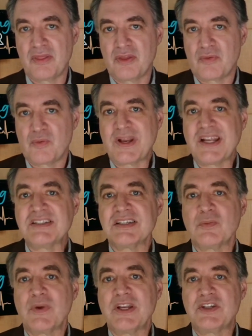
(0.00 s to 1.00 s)
The
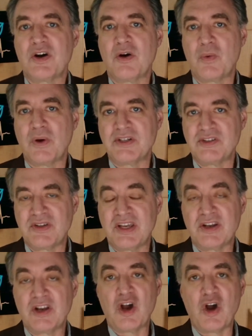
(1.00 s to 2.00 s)
reason we don't want to
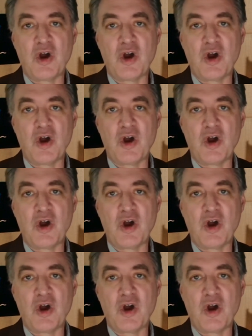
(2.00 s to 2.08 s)
get